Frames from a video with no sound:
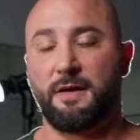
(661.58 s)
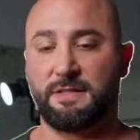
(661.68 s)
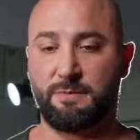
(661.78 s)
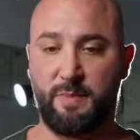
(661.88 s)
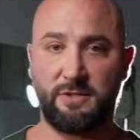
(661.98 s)

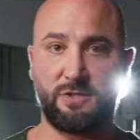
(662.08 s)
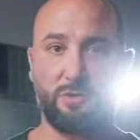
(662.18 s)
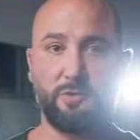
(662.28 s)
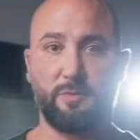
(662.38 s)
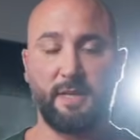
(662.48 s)
is pinch your
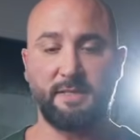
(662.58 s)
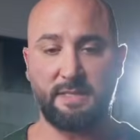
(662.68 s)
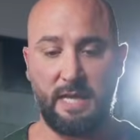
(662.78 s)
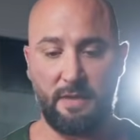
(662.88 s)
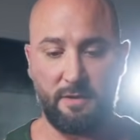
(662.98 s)
shoulder blades
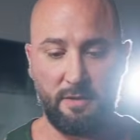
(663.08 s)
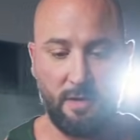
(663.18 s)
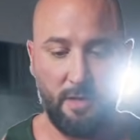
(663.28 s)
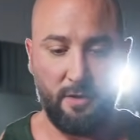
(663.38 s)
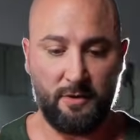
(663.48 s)
together,
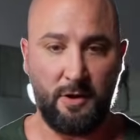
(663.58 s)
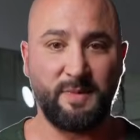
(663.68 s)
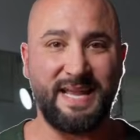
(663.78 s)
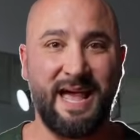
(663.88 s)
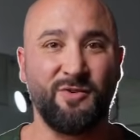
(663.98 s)
come
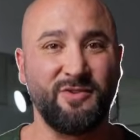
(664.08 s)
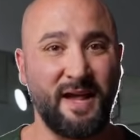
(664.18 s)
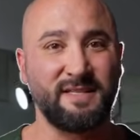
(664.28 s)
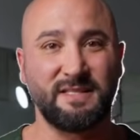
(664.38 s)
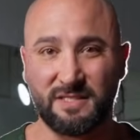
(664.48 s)
down
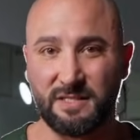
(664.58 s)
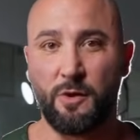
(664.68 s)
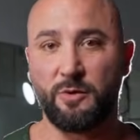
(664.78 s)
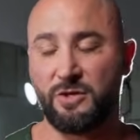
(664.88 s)
nice and slow and